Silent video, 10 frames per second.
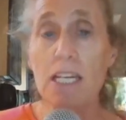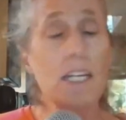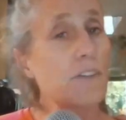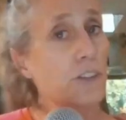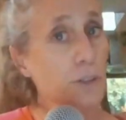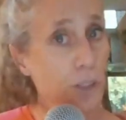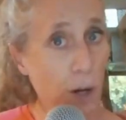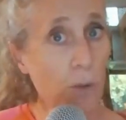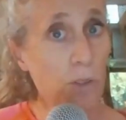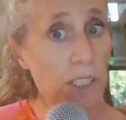If you
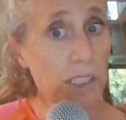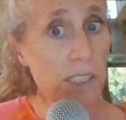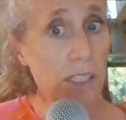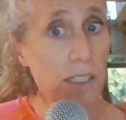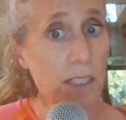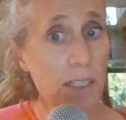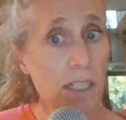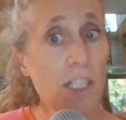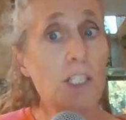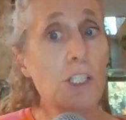don't listen,
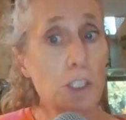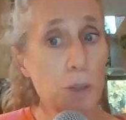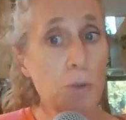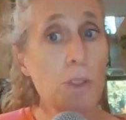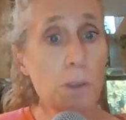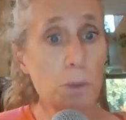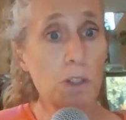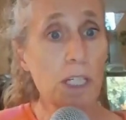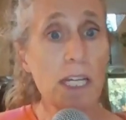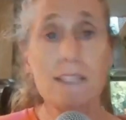you
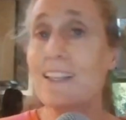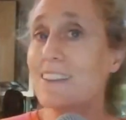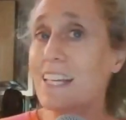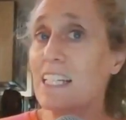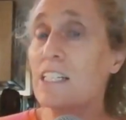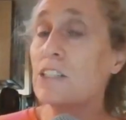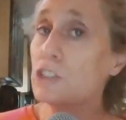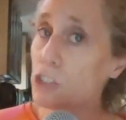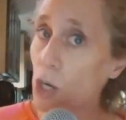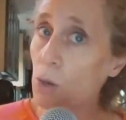communicate that they
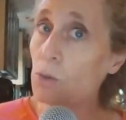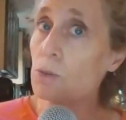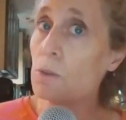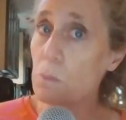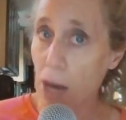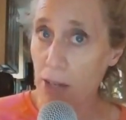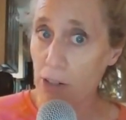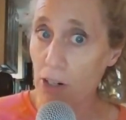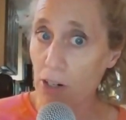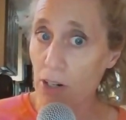don't matter.